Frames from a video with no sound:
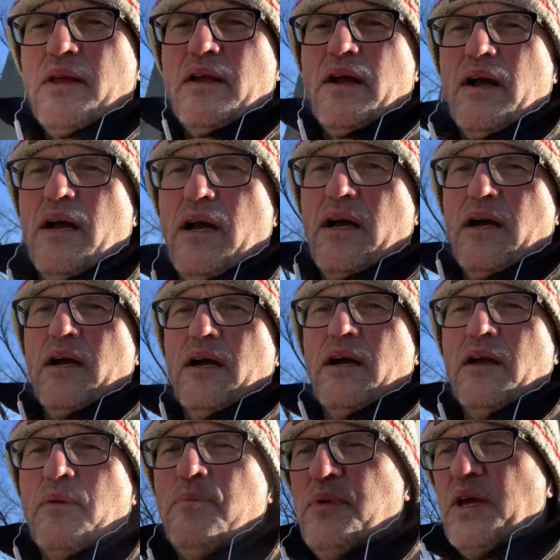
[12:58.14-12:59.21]
uh,
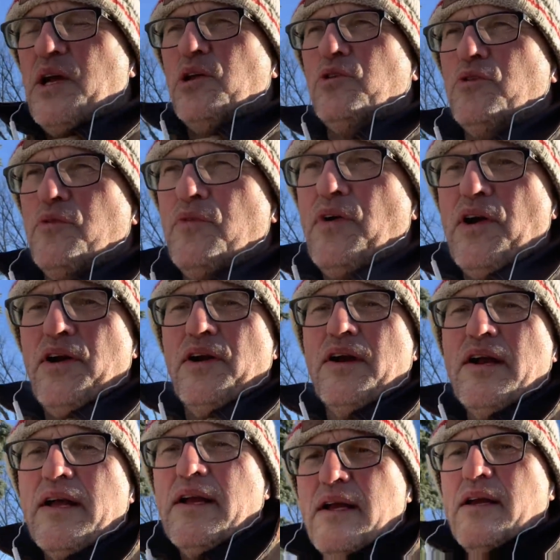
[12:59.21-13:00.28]
because of our
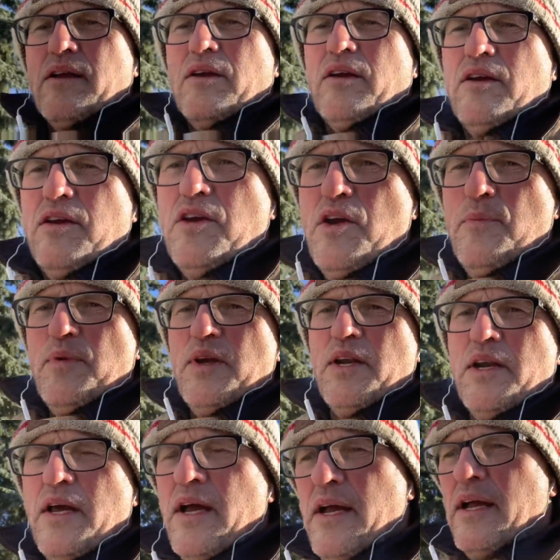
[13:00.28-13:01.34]

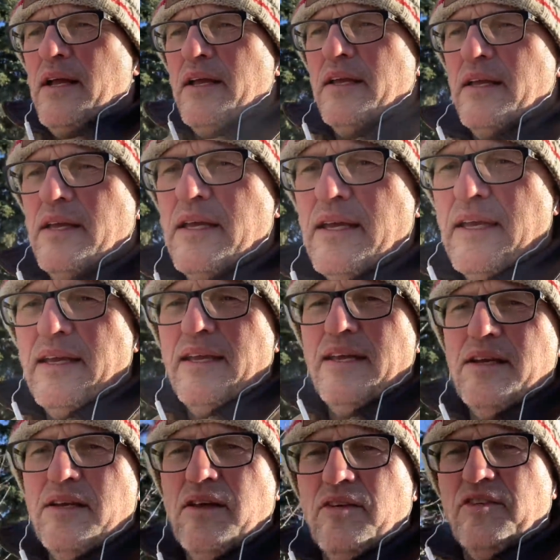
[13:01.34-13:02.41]
human
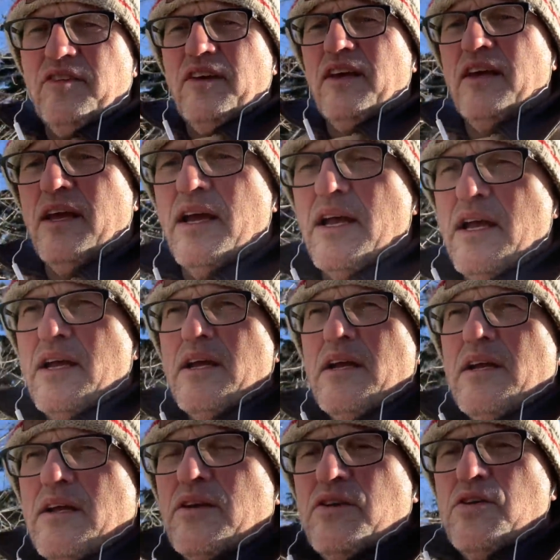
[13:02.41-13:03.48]
idiocy
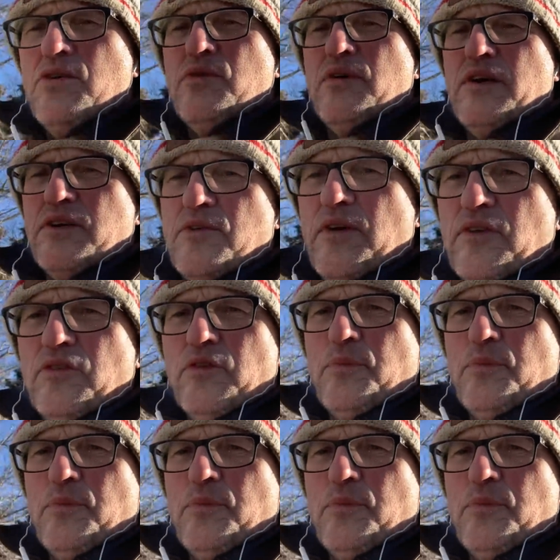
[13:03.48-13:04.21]
to address the